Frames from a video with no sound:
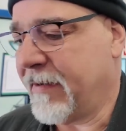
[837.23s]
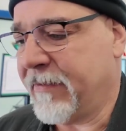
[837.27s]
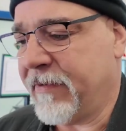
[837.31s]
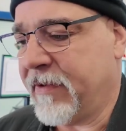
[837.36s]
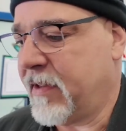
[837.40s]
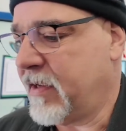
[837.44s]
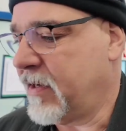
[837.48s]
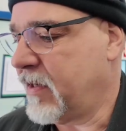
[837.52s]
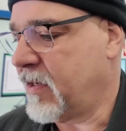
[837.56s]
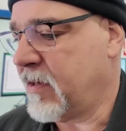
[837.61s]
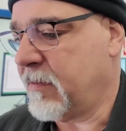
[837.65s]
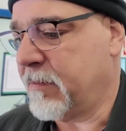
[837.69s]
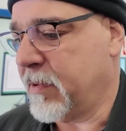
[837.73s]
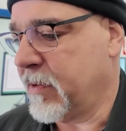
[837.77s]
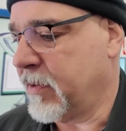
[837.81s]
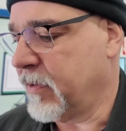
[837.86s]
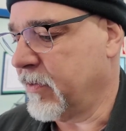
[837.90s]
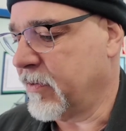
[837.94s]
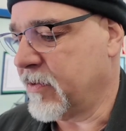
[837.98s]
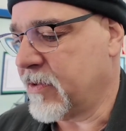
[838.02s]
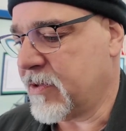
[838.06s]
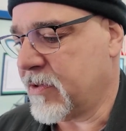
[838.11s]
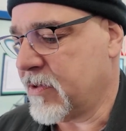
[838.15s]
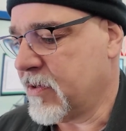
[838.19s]
Everything he
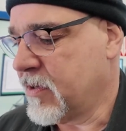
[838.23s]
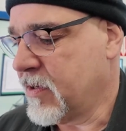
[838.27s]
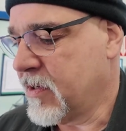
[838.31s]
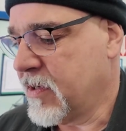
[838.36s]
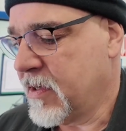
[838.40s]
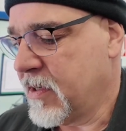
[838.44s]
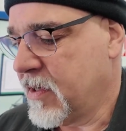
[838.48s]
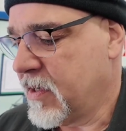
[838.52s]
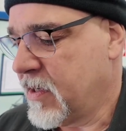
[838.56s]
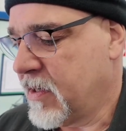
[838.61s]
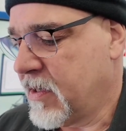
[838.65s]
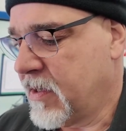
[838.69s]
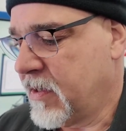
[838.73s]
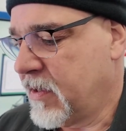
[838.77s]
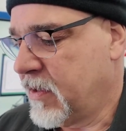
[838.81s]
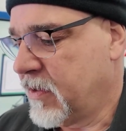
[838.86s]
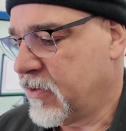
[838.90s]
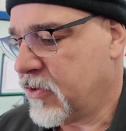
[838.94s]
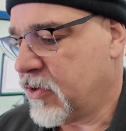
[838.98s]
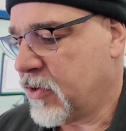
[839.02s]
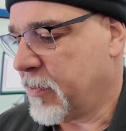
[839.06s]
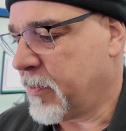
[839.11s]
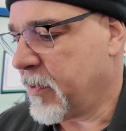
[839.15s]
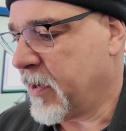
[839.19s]
builds,
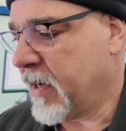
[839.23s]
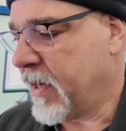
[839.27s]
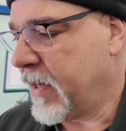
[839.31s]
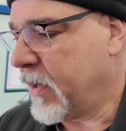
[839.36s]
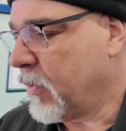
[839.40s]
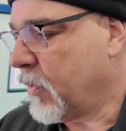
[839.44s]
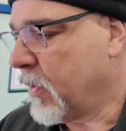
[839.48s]
super high